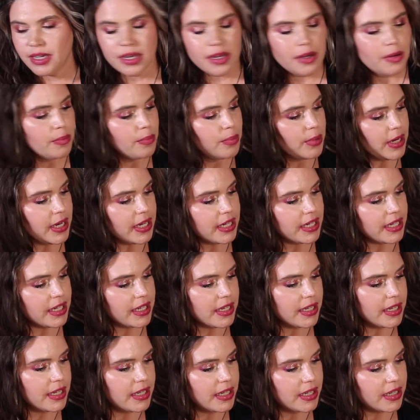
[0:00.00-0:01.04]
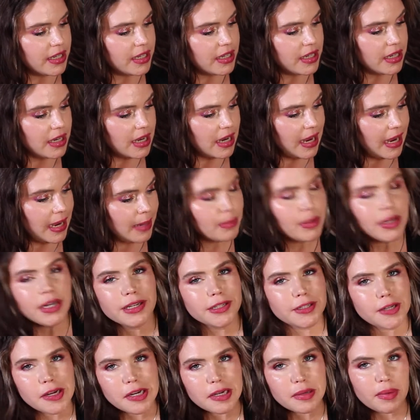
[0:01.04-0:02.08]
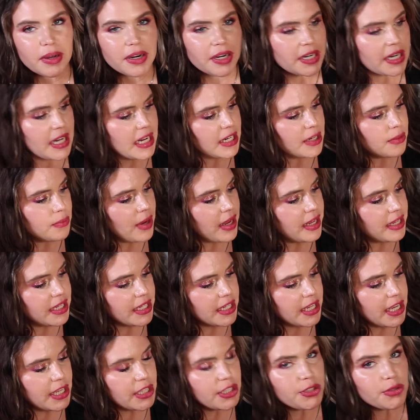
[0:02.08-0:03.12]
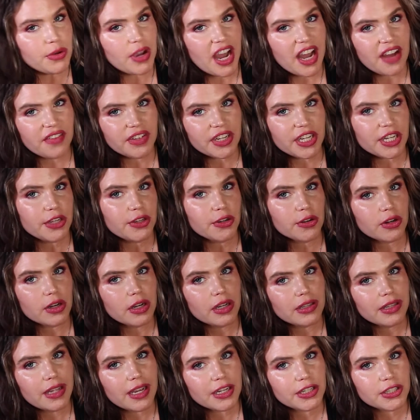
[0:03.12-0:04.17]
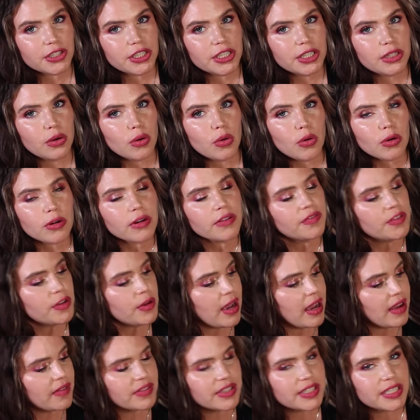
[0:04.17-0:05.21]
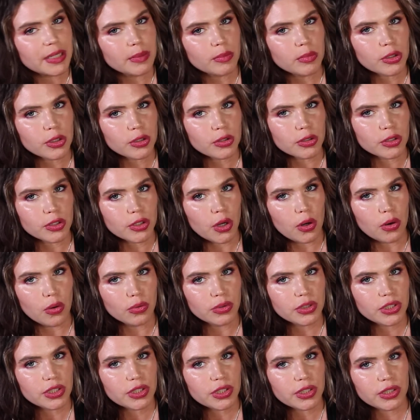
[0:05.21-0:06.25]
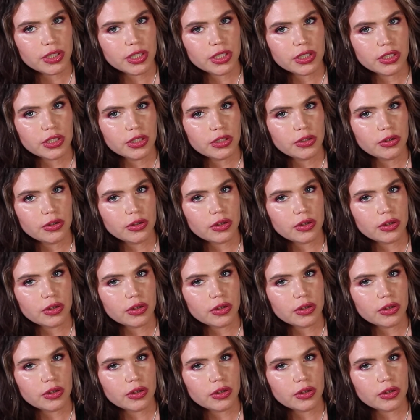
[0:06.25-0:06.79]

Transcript: but I'm going to talk about it anyway in case you have it in your collection, or if you have similar tones to this in your